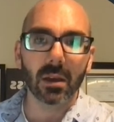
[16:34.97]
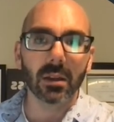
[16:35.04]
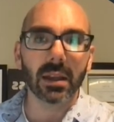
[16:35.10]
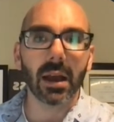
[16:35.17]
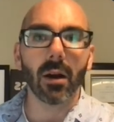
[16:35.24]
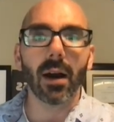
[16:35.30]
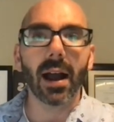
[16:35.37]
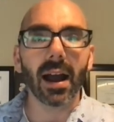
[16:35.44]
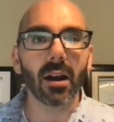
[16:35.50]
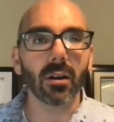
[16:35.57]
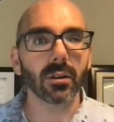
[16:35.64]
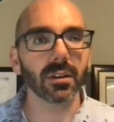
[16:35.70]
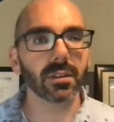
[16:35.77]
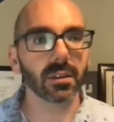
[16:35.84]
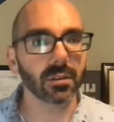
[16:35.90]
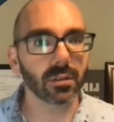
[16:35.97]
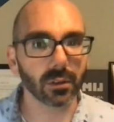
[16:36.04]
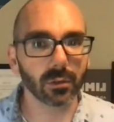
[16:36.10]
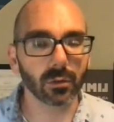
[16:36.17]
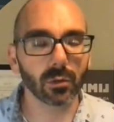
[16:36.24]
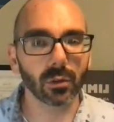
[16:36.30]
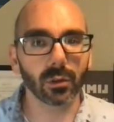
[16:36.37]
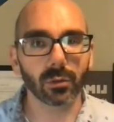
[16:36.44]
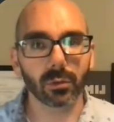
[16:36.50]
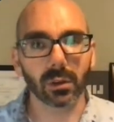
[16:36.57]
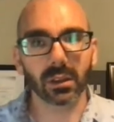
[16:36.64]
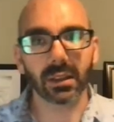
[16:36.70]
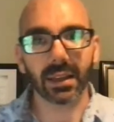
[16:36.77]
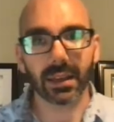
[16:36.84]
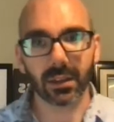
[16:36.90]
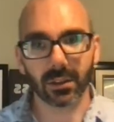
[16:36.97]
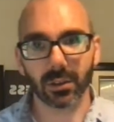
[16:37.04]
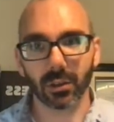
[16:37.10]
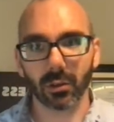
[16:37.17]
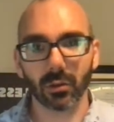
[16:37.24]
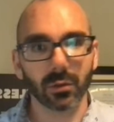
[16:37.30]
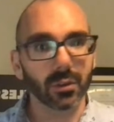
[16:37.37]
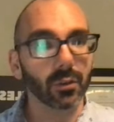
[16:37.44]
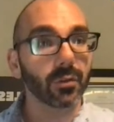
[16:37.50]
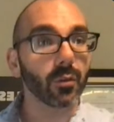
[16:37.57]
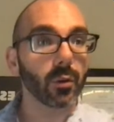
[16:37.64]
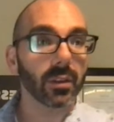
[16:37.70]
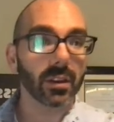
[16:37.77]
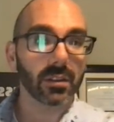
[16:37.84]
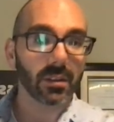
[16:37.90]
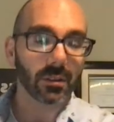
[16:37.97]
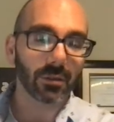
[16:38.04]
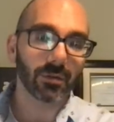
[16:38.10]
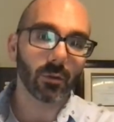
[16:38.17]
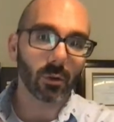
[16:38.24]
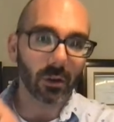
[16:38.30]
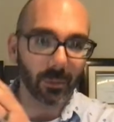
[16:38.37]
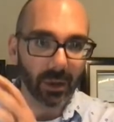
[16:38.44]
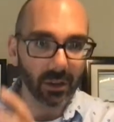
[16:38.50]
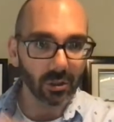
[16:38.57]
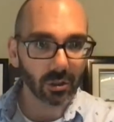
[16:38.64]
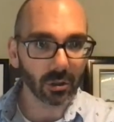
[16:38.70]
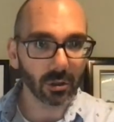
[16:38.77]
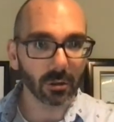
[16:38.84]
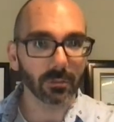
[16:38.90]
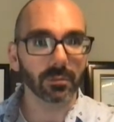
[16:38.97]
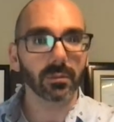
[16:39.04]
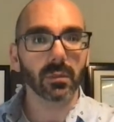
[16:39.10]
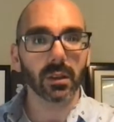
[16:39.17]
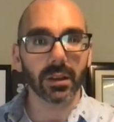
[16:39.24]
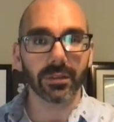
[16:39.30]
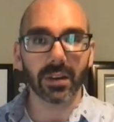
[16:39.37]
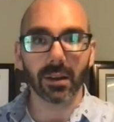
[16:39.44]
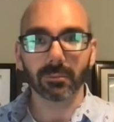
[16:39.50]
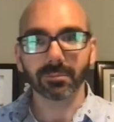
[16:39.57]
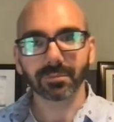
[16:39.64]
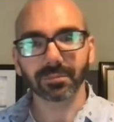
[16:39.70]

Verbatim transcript: Now, how does this r- relate to? So four. This is four dimensional living.